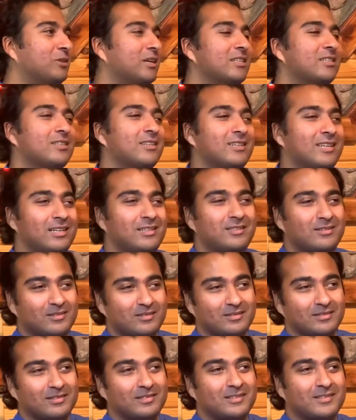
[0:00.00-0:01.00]

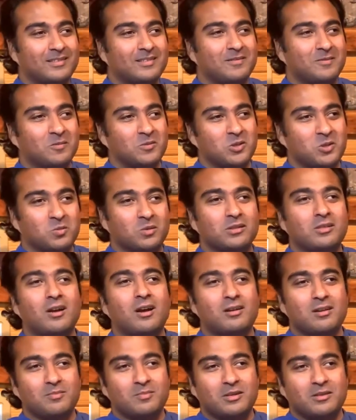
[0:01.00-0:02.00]
transcendental, which we'll
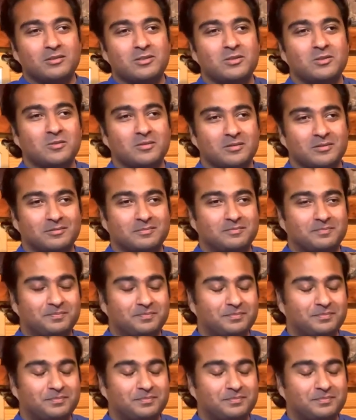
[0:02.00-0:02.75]
talk about soon.